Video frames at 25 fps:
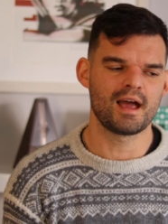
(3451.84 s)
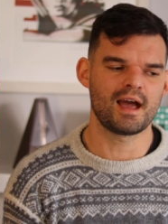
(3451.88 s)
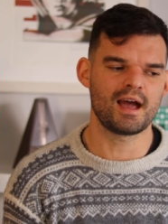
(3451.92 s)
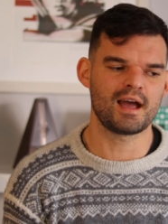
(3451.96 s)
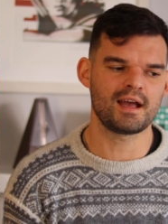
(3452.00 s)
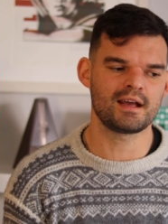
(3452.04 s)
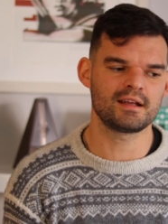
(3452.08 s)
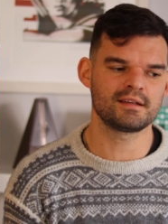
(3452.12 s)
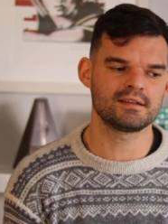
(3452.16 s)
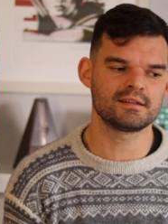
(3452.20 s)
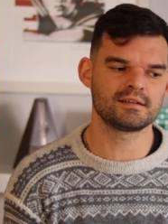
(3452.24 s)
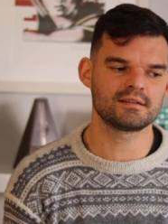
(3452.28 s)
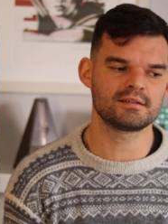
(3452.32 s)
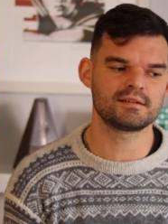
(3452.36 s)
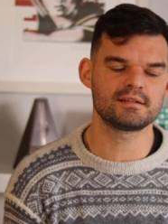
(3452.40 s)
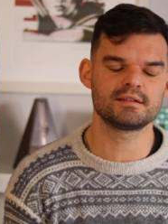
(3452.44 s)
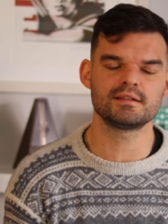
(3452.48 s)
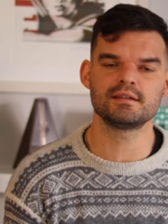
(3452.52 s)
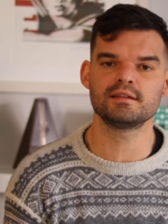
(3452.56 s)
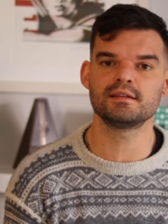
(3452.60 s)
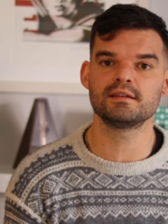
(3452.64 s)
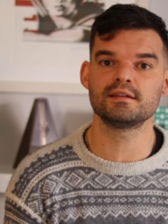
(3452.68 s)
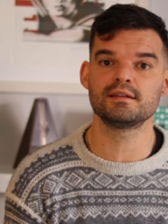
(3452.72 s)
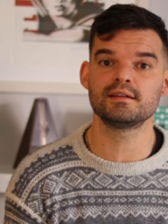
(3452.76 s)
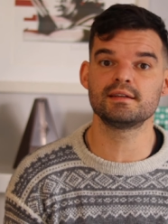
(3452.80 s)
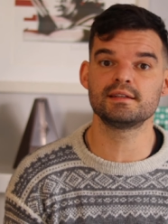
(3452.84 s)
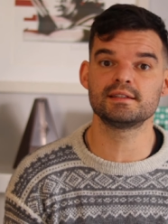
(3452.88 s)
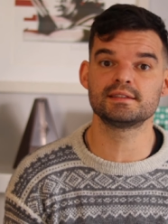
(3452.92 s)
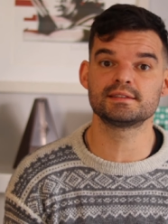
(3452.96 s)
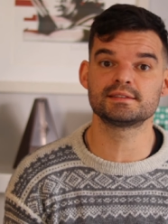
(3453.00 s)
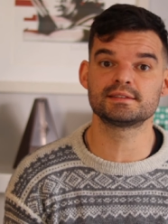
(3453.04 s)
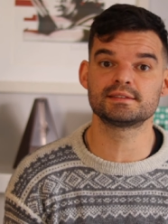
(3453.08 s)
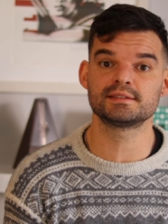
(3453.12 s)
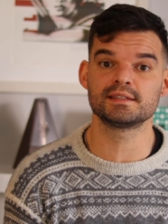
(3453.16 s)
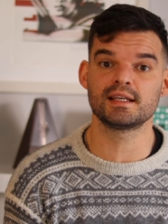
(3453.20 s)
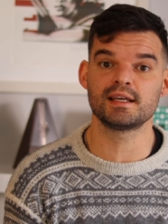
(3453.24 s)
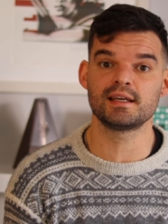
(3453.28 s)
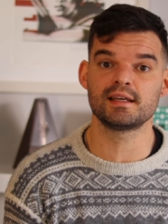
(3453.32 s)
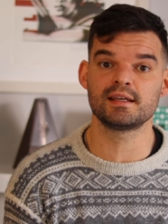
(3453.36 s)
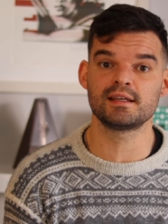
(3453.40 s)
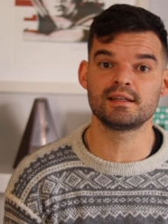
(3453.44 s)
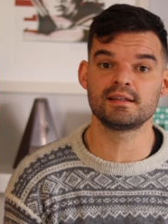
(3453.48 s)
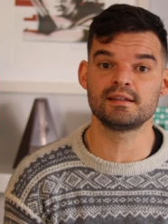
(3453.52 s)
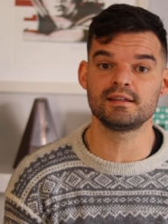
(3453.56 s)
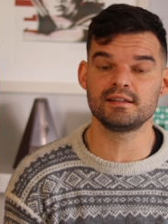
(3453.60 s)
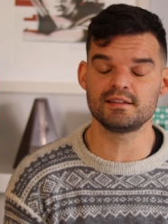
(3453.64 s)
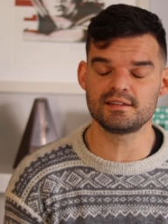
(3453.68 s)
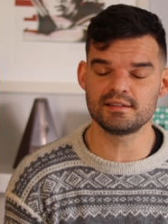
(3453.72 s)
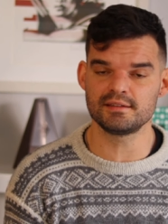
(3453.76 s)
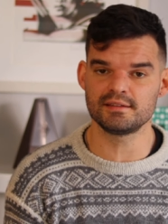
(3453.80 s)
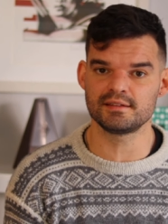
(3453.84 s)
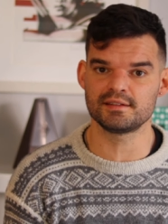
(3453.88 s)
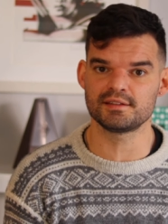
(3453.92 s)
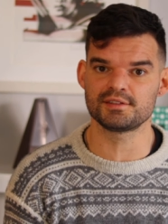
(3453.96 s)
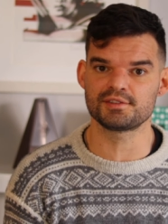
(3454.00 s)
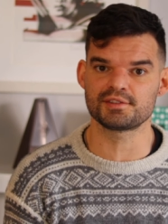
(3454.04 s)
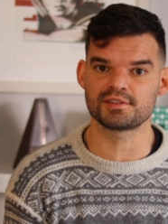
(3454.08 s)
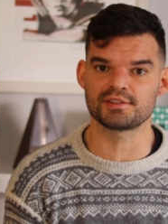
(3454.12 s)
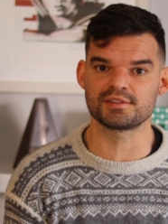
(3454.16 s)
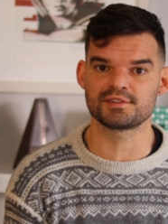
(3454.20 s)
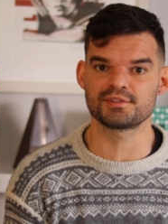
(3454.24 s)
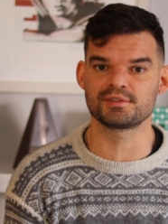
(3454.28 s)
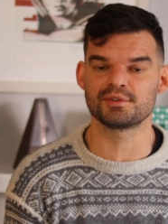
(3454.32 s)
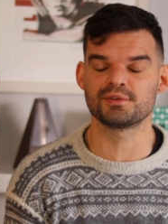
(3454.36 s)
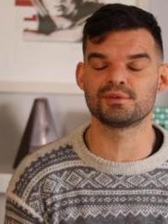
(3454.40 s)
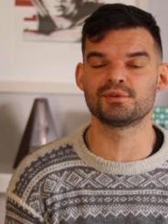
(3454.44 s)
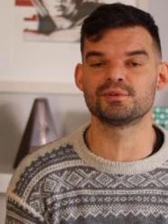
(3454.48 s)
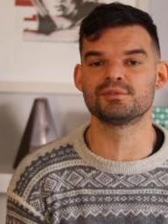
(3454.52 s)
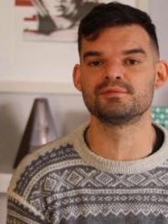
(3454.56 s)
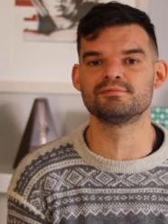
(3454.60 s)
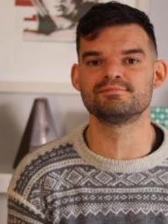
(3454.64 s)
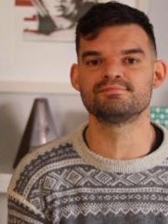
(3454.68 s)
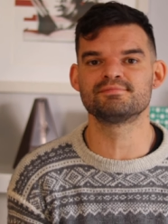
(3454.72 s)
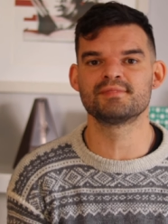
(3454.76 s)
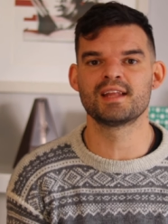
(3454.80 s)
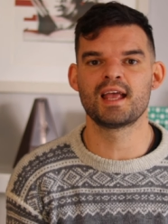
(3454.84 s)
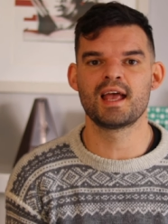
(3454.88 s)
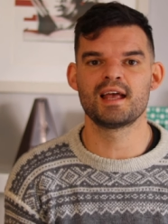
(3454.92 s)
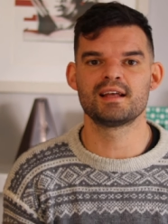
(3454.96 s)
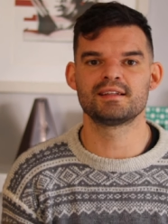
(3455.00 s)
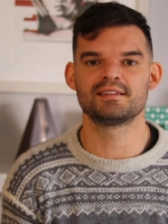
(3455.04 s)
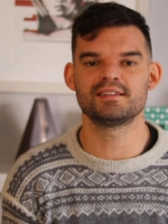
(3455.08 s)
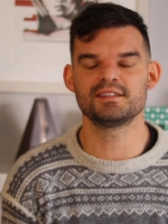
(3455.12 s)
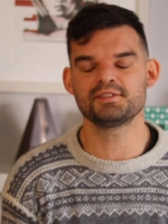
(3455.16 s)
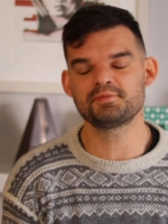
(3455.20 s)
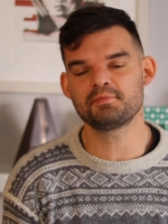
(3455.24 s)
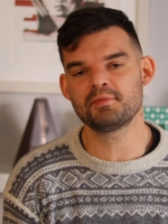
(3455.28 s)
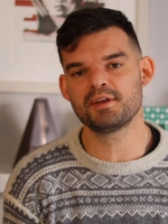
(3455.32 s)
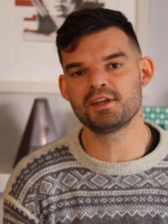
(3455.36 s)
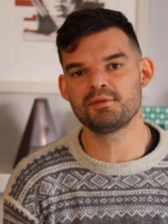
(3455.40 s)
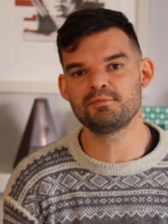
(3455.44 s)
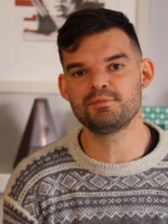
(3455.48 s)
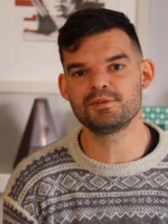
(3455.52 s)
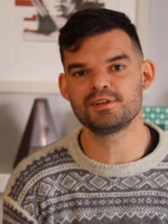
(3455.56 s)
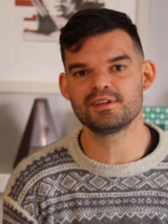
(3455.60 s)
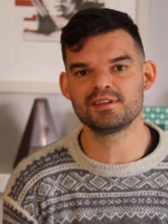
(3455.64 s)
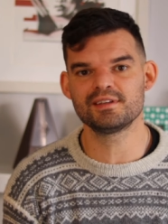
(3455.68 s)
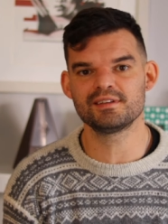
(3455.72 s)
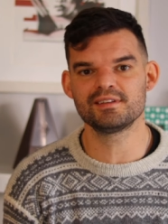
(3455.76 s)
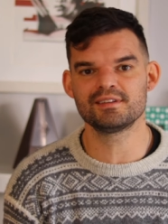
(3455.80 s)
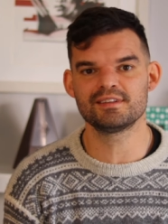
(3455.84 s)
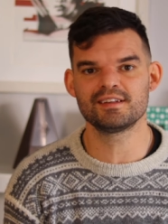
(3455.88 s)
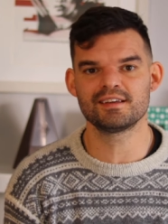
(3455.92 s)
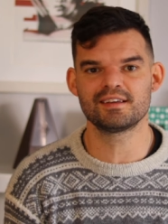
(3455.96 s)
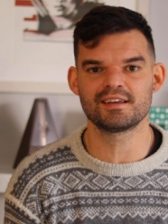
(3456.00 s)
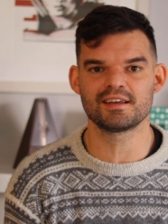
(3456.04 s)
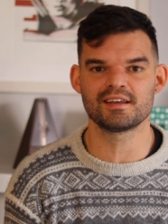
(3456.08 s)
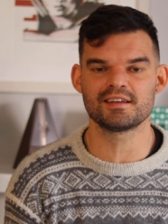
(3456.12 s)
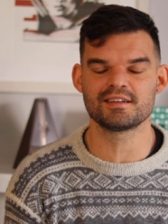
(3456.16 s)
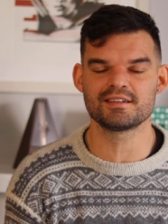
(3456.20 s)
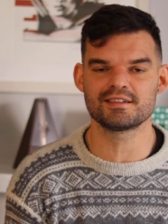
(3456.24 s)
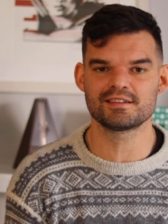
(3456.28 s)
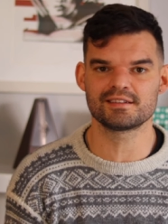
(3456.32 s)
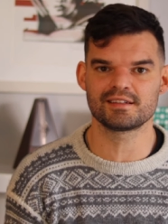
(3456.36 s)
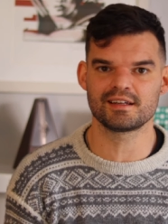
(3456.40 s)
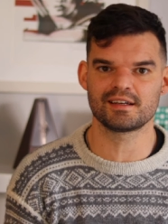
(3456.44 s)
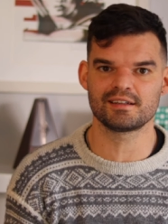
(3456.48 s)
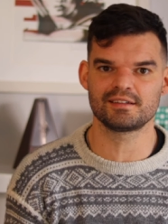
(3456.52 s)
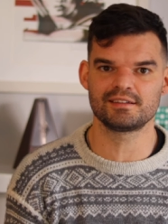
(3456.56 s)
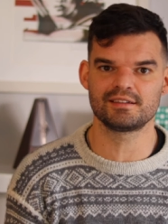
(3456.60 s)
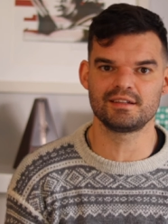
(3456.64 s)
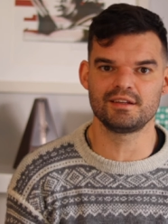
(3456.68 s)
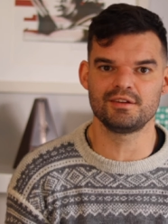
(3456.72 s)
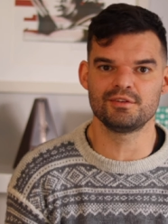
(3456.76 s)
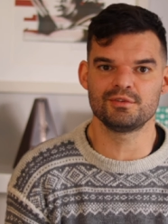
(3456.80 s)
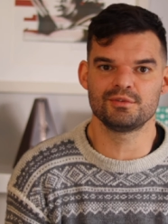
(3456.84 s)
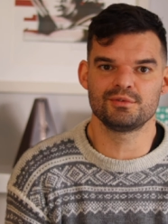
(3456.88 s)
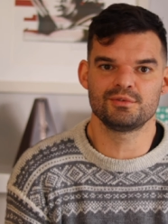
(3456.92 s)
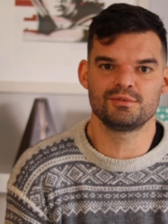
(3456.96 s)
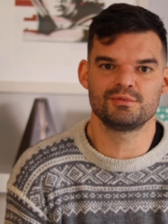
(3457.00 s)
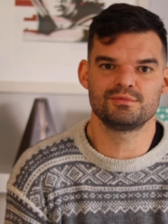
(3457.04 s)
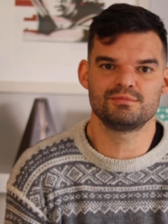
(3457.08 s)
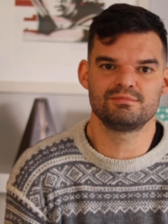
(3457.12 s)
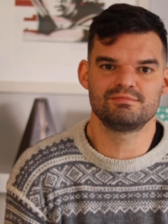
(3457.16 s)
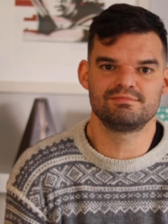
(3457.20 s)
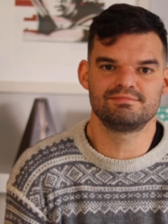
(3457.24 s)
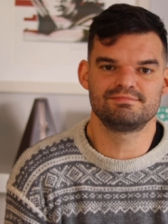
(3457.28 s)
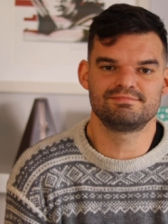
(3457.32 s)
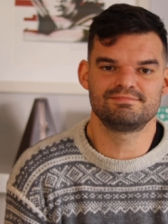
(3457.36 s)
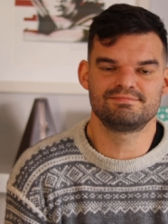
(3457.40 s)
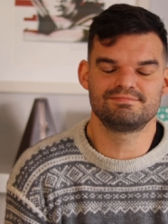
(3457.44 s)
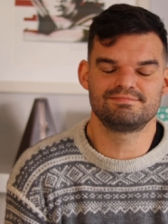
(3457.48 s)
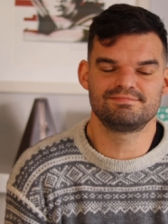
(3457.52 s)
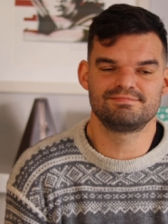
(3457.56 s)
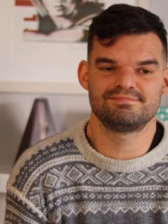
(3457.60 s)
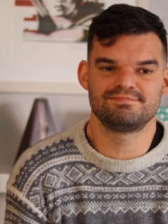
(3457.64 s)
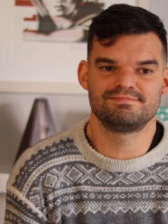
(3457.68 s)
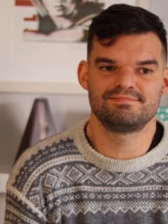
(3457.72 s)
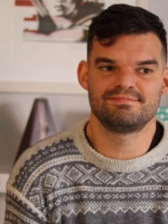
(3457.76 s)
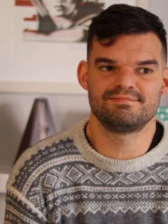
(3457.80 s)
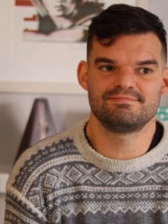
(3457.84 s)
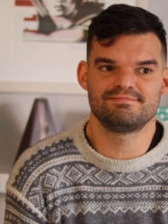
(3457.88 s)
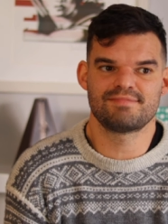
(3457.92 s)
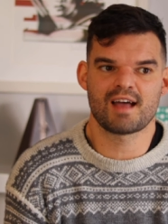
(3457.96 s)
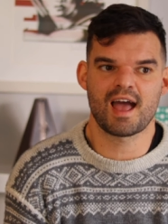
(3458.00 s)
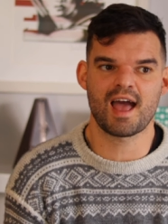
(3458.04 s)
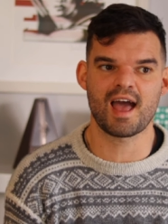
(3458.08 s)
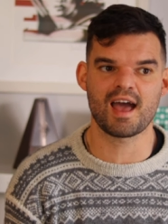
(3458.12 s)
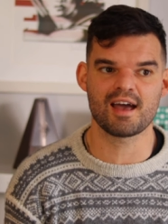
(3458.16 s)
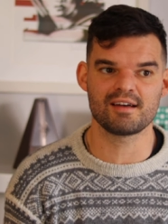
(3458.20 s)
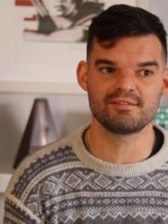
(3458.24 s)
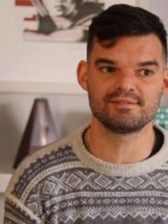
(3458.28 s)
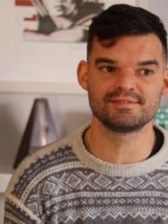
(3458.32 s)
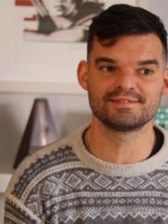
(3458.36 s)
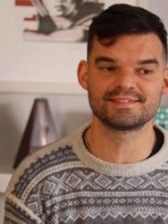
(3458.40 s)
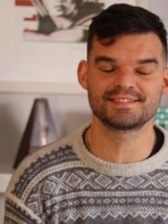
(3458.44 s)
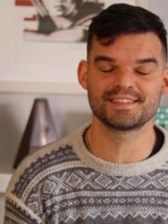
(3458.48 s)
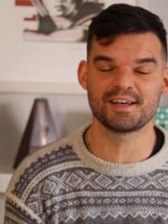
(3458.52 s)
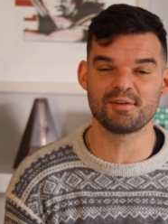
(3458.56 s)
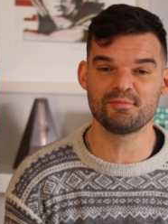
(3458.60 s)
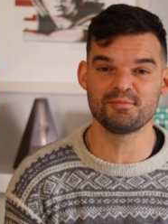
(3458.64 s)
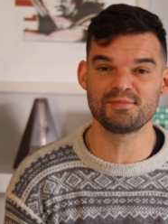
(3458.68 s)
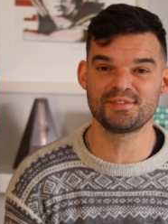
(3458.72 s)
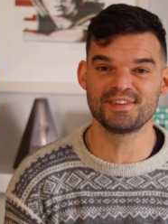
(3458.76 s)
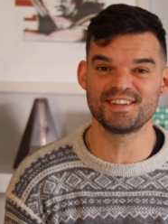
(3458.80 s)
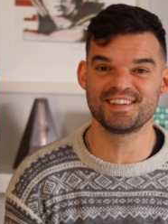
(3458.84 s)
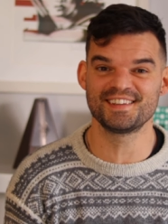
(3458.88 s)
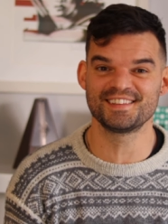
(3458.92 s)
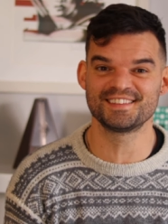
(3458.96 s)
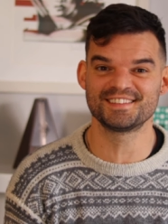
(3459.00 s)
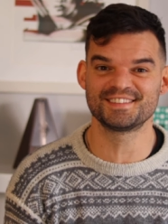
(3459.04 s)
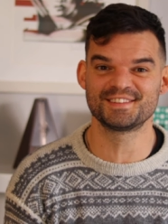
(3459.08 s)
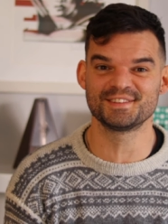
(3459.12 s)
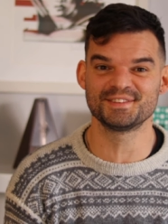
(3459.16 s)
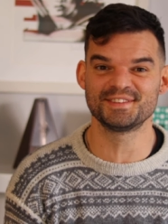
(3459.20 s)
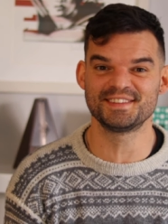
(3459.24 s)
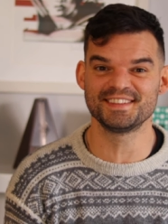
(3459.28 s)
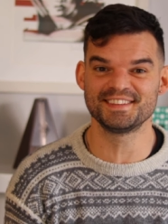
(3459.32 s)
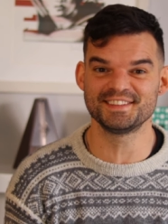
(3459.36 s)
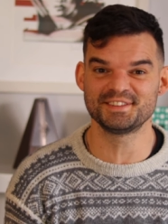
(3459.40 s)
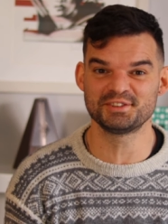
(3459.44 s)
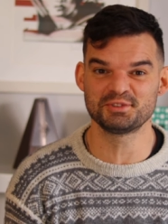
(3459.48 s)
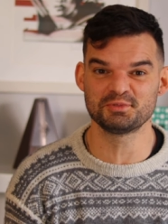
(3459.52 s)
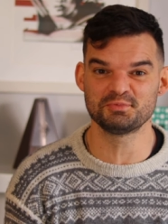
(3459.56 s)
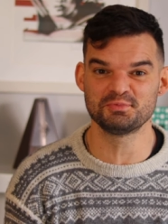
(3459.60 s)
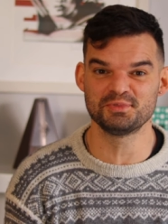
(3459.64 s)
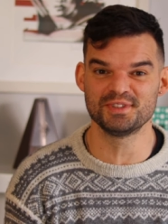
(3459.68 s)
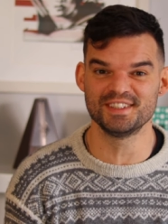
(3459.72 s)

and she is a knitting teacher so this may be the case that you have something to teach